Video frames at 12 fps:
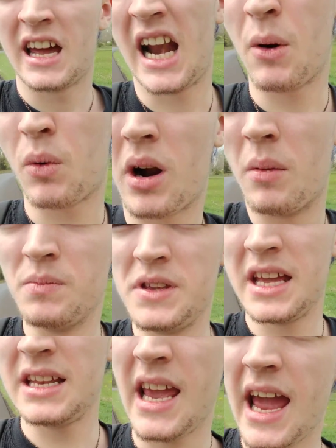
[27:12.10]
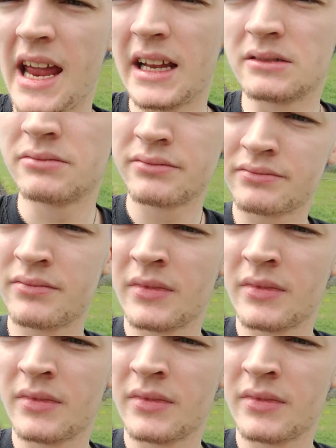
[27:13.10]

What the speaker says: And I wear a yin yang.